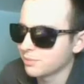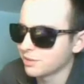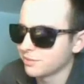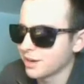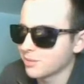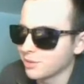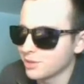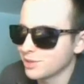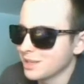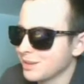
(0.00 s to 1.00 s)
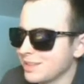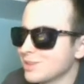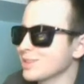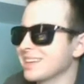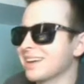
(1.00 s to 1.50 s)
Fireball.
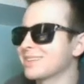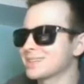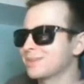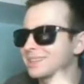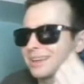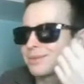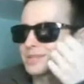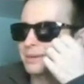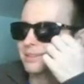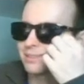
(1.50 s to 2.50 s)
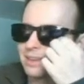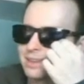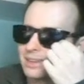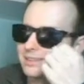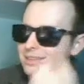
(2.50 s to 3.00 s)
Usually I would expect the
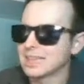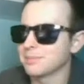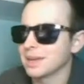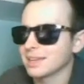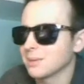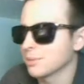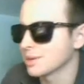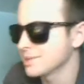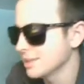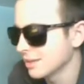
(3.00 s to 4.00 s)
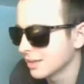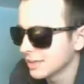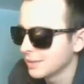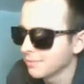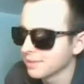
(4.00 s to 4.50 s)
Lightning and the Mega Knight, but we're not seeing it here.
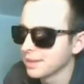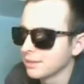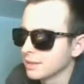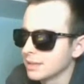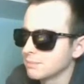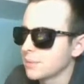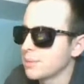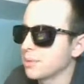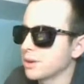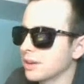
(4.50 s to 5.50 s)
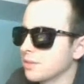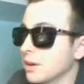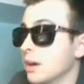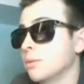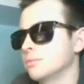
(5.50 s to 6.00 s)
Maybe wondering if you.
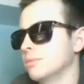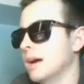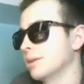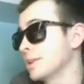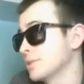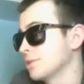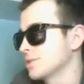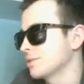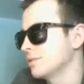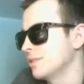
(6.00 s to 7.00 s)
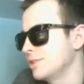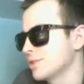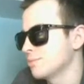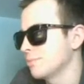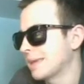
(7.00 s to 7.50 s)
Oh wow. Okay. So just
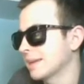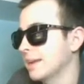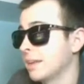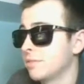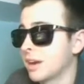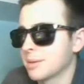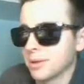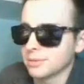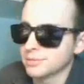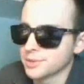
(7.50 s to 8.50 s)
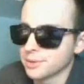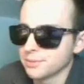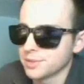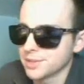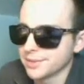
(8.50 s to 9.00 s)
Mega Knight and Fireball. So
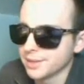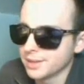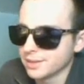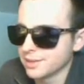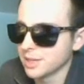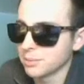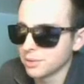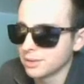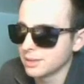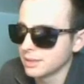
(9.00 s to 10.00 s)
the double.